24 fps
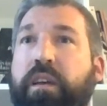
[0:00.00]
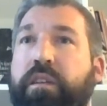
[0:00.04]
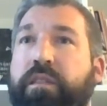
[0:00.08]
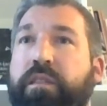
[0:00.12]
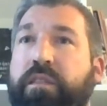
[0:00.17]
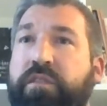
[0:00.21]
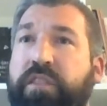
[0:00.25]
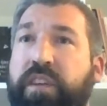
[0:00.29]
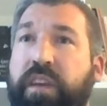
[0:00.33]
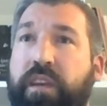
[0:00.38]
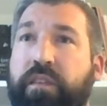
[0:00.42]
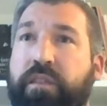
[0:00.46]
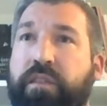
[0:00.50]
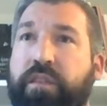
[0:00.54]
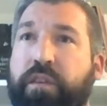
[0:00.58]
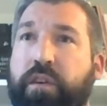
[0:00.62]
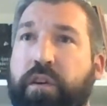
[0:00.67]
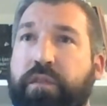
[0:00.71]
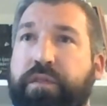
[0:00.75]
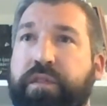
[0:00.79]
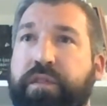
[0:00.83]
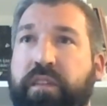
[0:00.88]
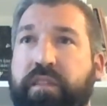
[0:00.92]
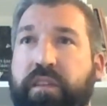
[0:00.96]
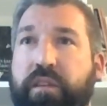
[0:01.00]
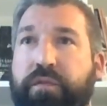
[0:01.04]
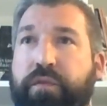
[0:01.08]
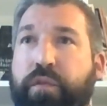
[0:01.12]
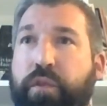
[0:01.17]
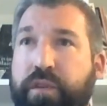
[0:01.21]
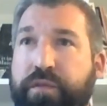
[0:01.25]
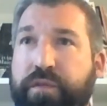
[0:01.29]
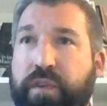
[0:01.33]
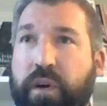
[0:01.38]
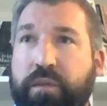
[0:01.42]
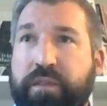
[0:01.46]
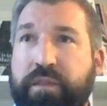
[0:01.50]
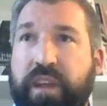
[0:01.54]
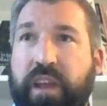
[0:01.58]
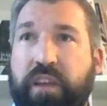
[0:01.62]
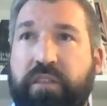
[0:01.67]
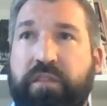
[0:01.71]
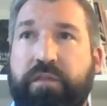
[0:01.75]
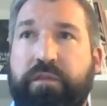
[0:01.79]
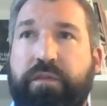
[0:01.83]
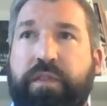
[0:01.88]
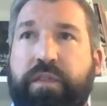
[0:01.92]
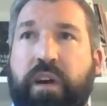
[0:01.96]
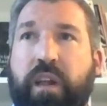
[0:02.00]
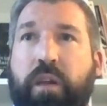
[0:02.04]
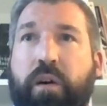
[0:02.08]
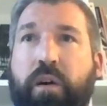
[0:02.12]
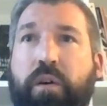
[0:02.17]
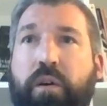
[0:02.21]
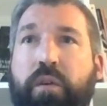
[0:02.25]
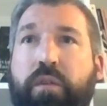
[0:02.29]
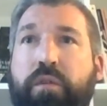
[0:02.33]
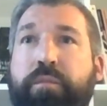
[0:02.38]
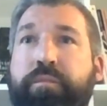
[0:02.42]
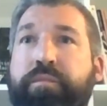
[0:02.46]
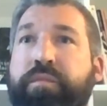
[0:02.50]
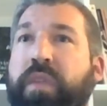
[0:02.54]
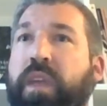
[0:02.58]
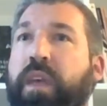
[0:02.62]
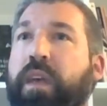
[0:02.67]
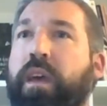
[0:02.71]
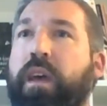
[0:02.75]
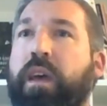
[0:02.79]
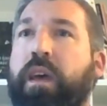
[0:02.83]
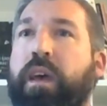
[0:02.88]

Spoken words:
She served as a Ford Foundation Fellow,